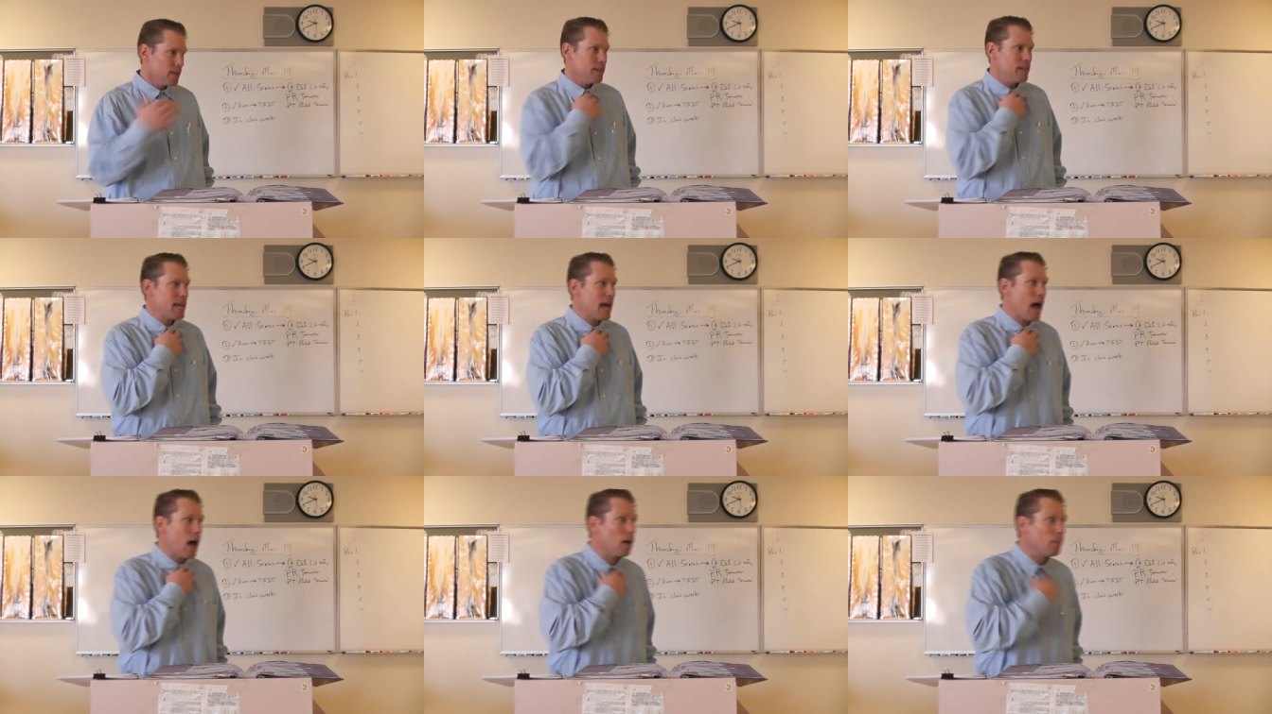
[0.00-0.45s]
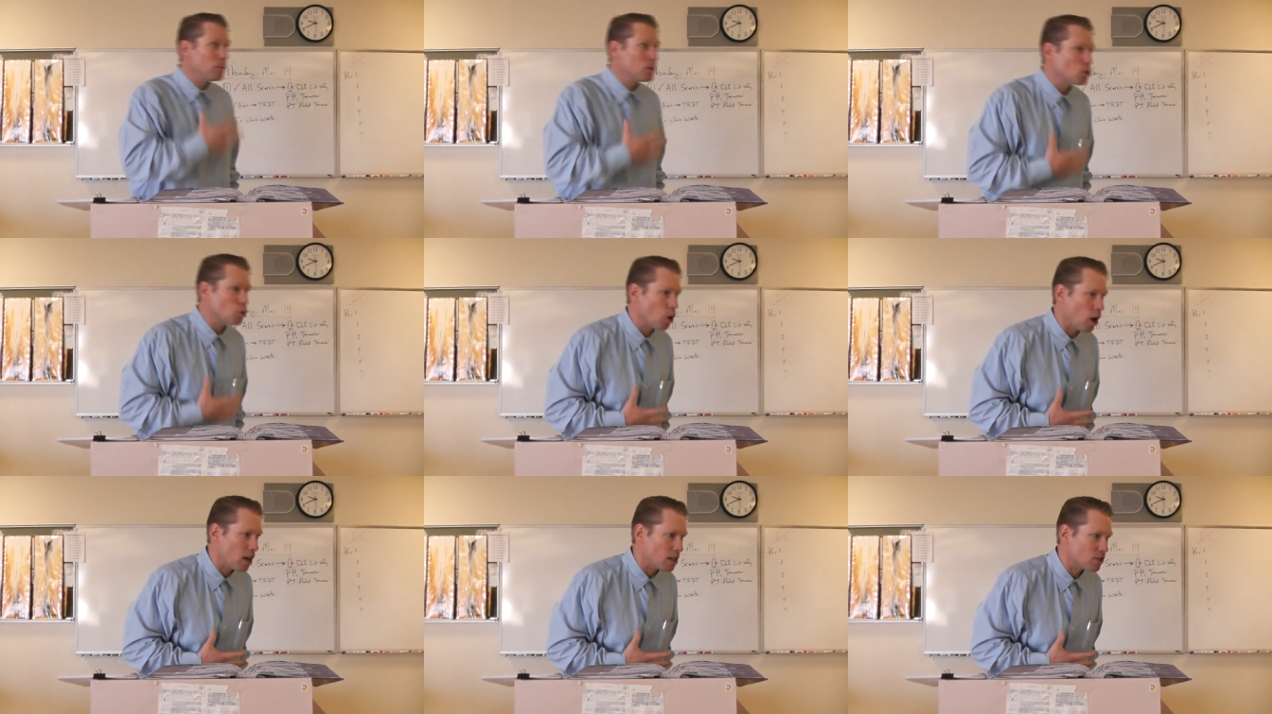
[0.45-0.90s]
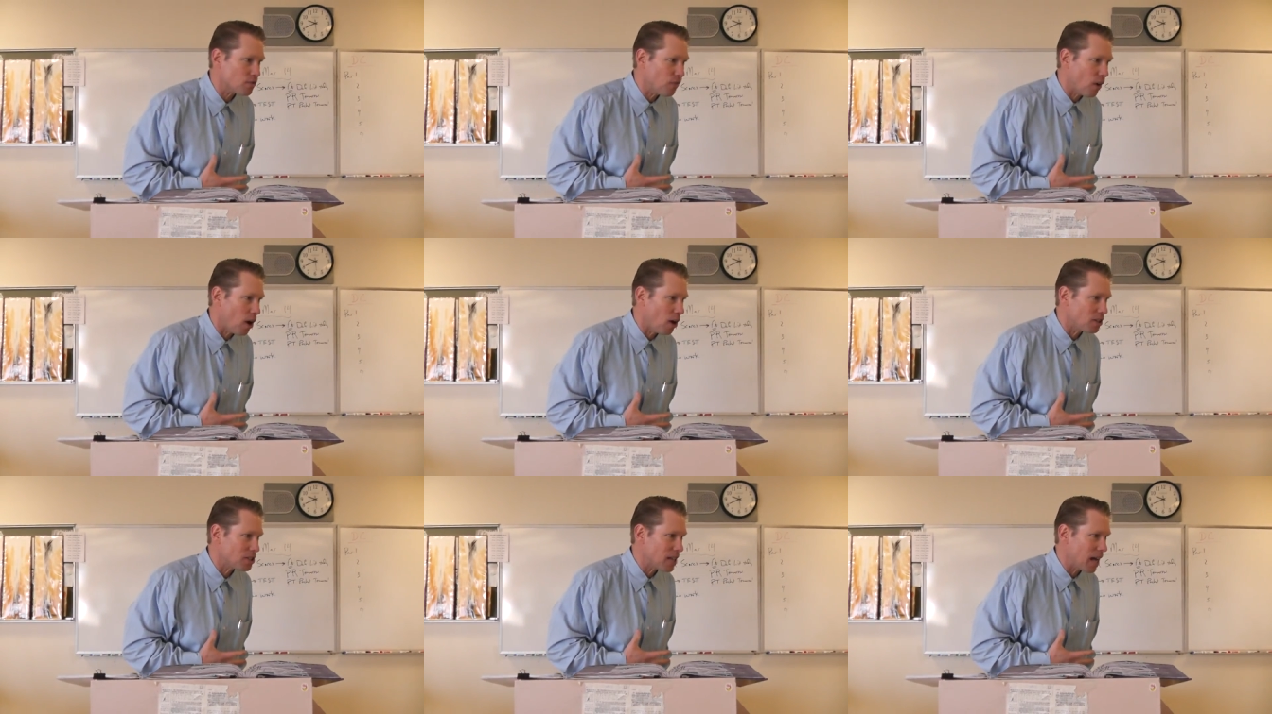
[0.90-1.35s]
the albatross
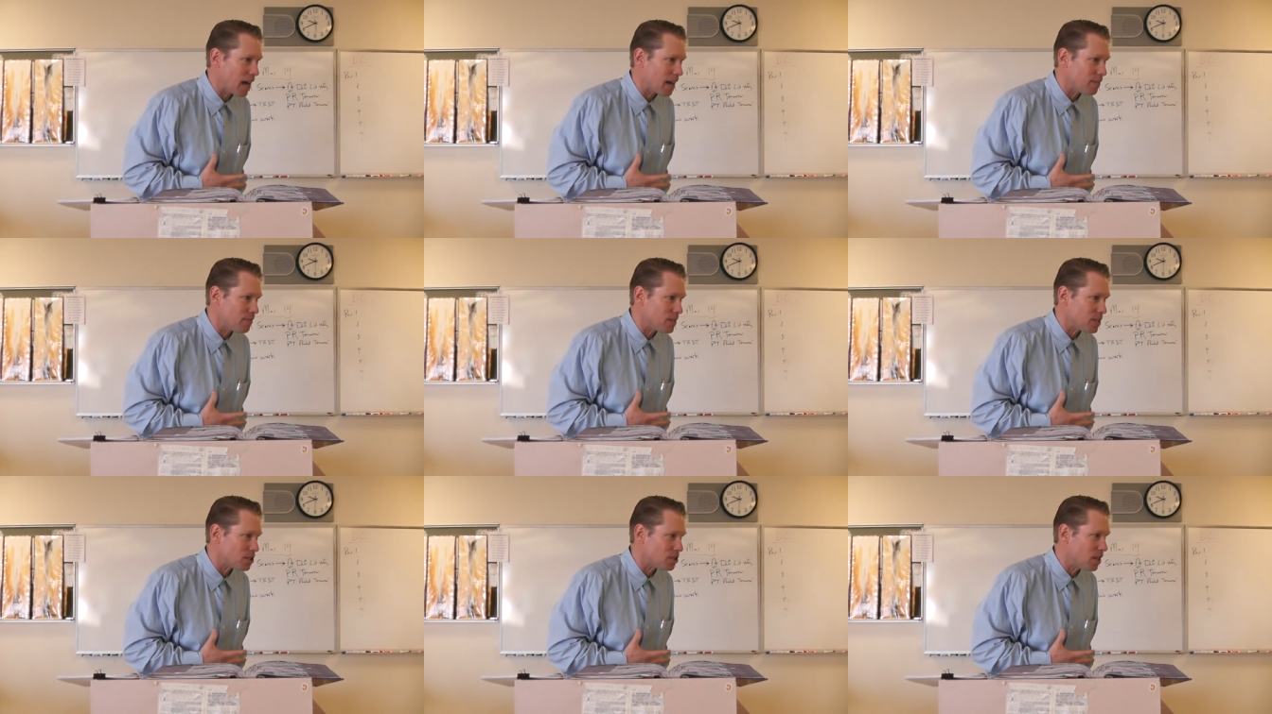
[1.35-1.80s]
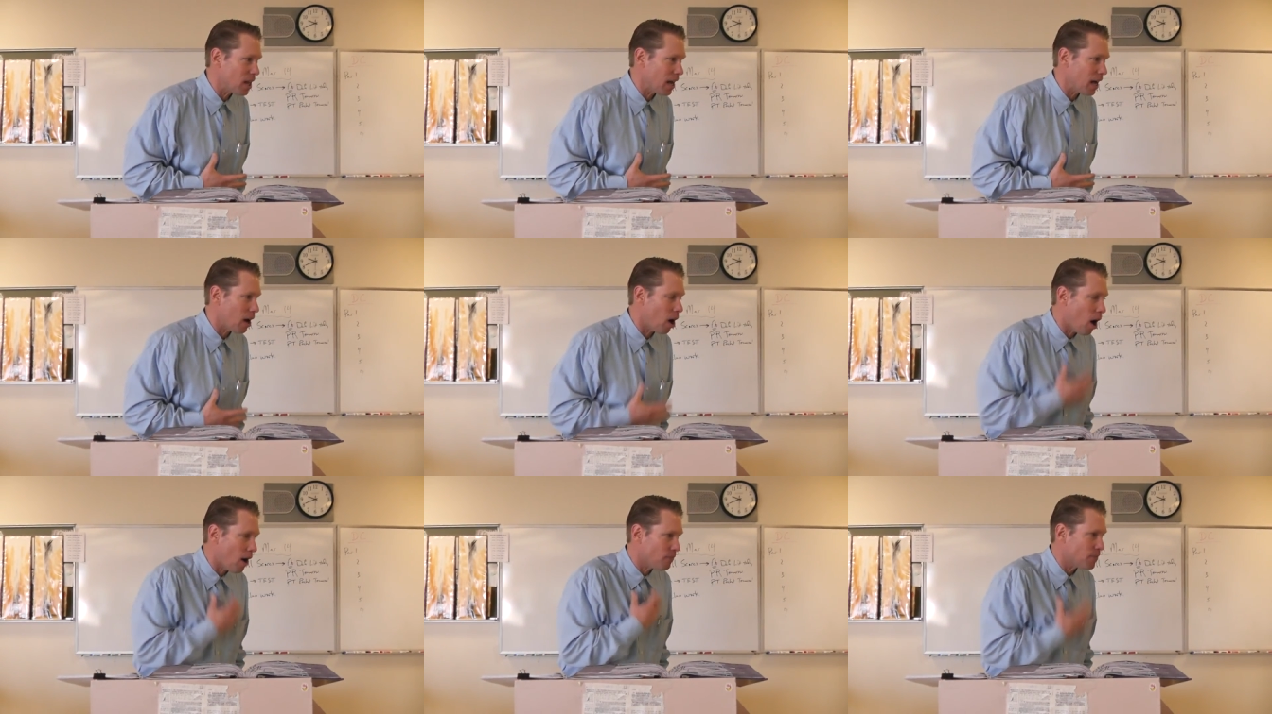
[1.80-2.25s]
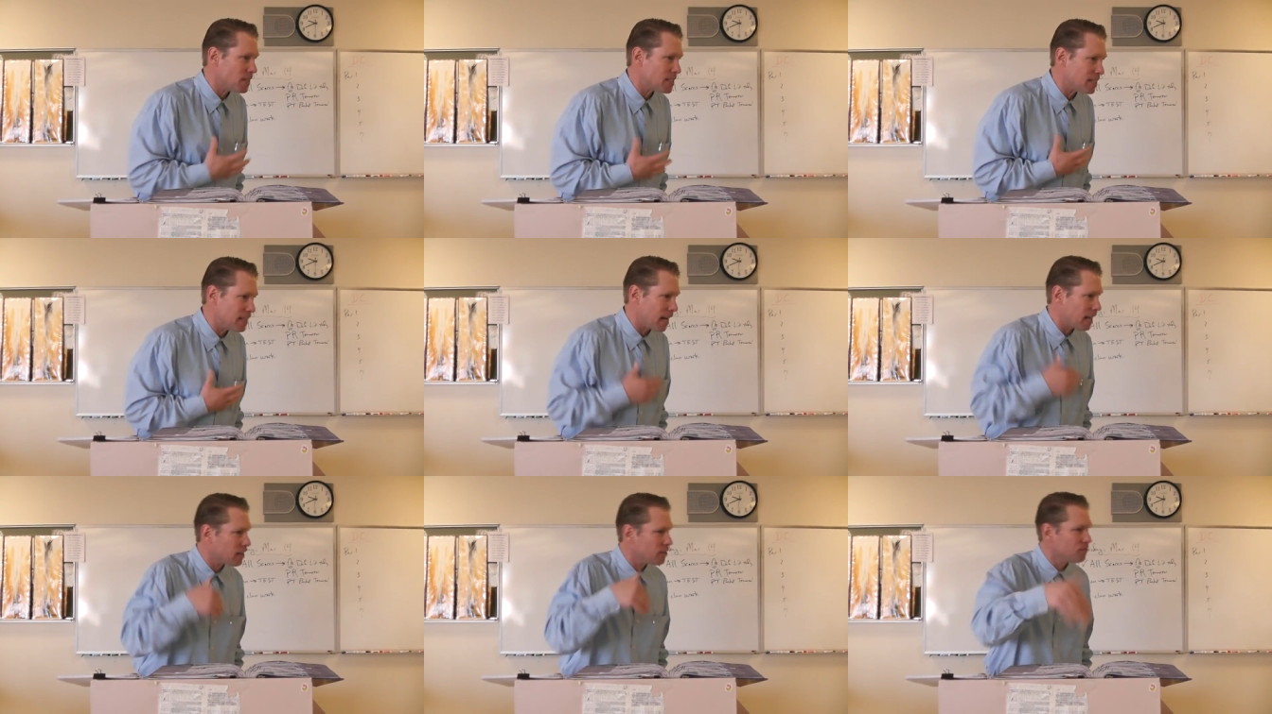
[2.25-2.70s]
falls out of his neck, off
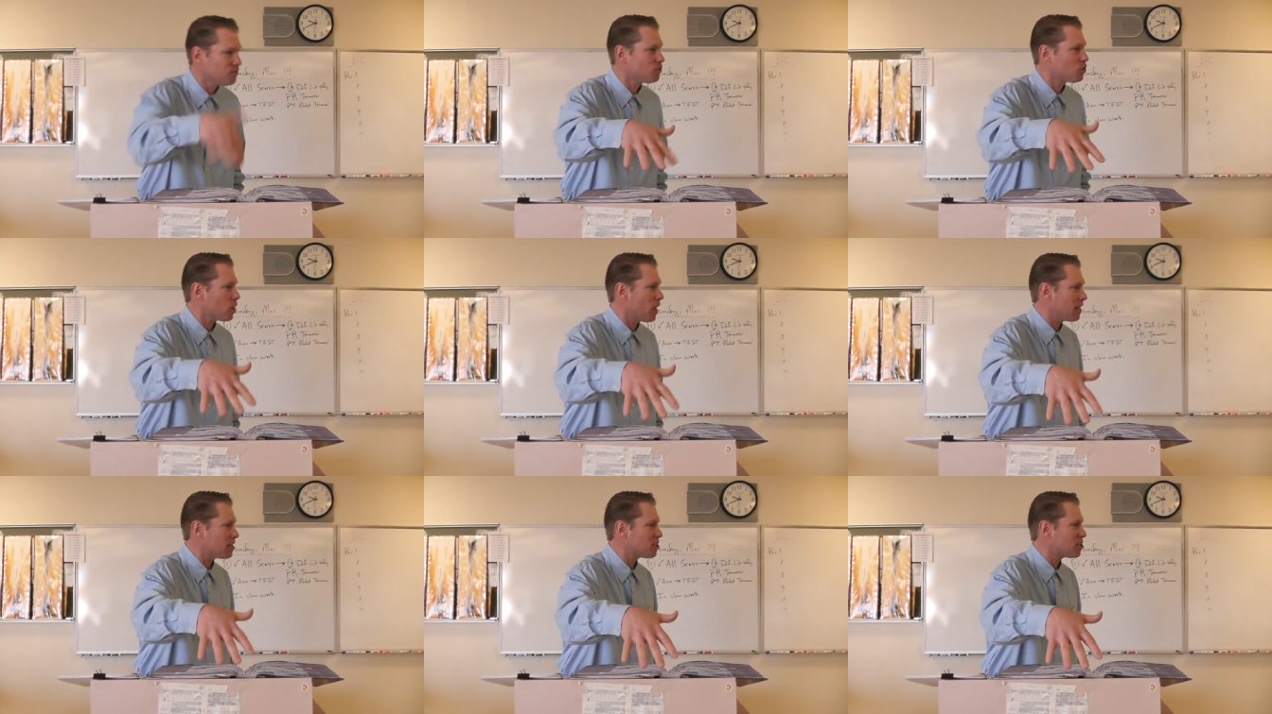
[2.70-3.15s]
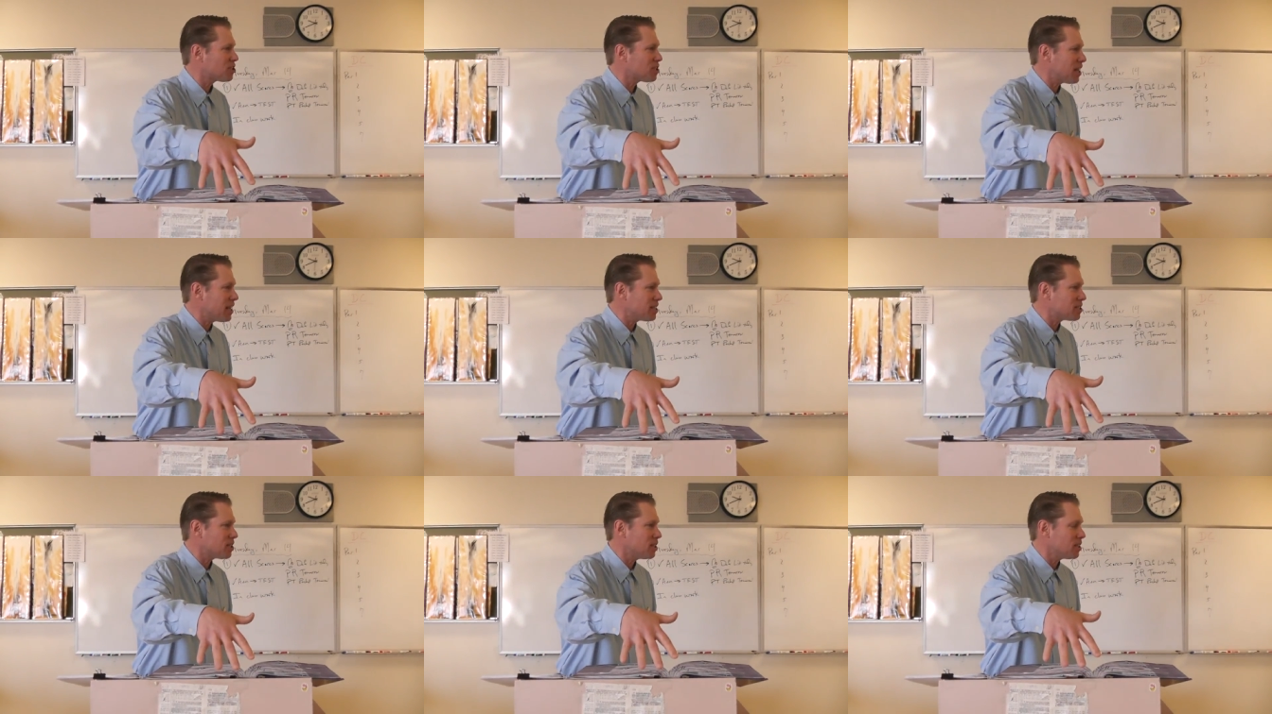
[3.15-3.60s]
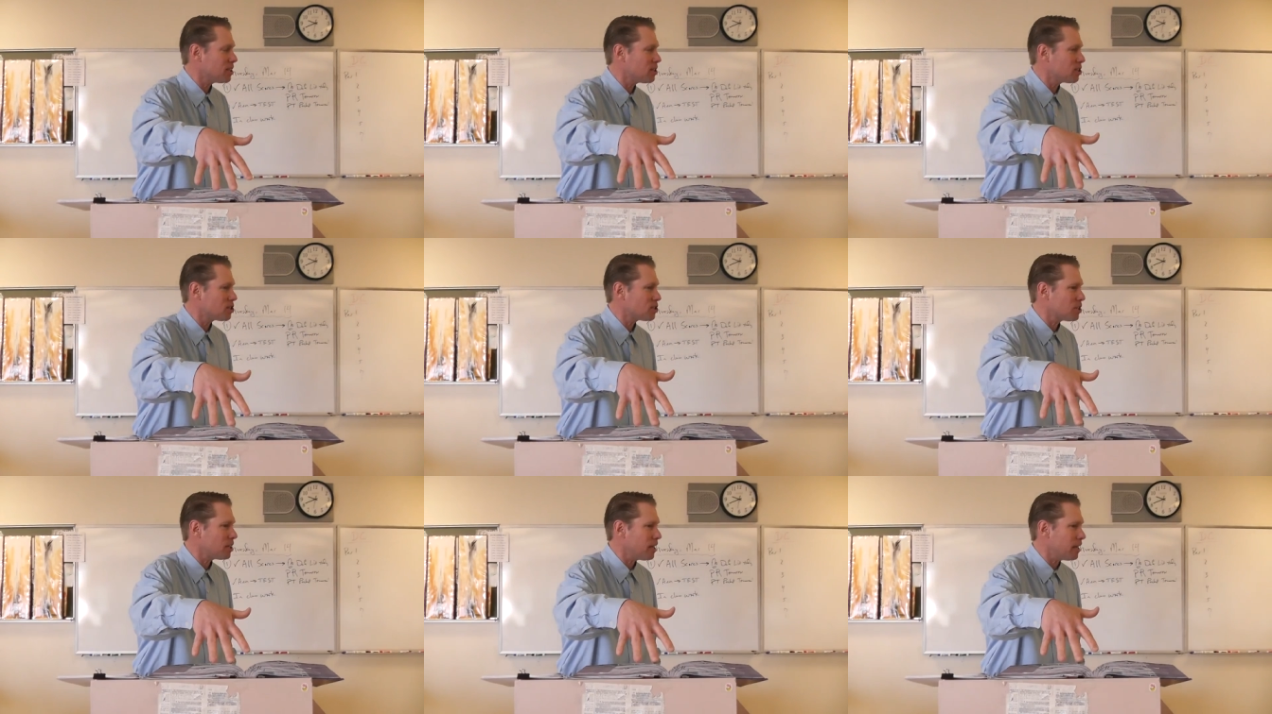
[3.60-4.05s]
his neck and, and sinks into
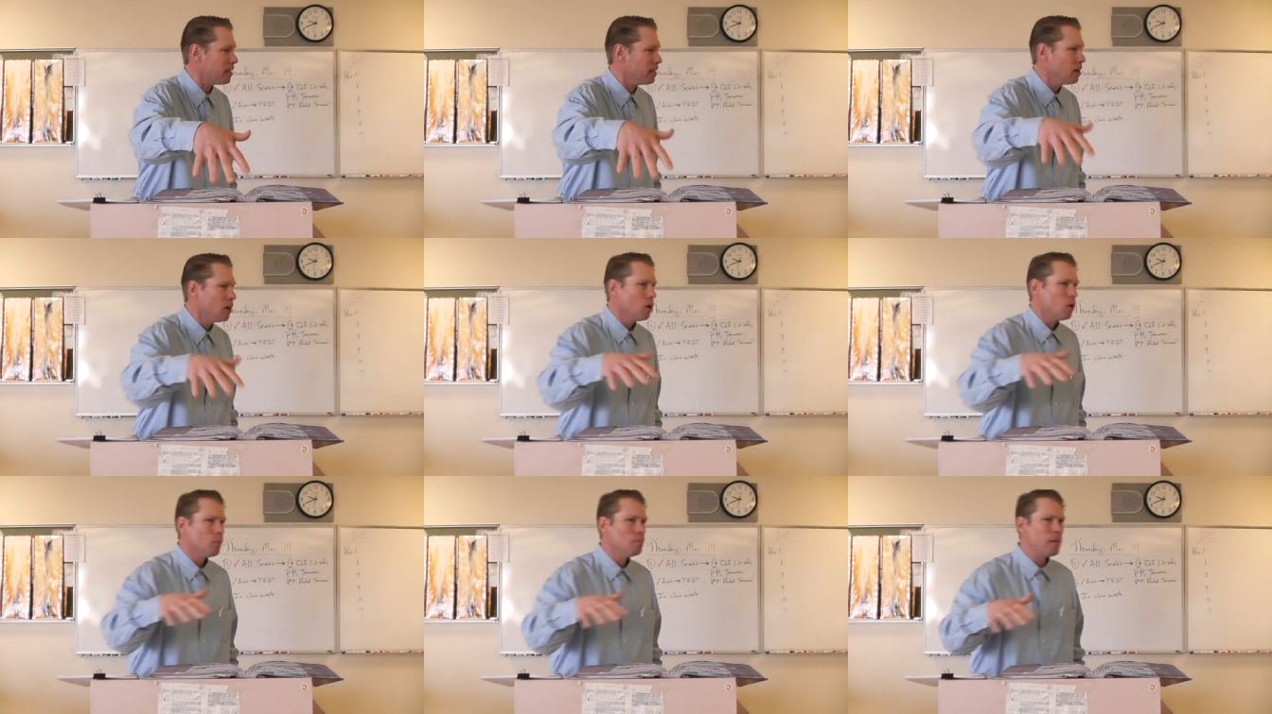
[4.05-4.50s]
the sea.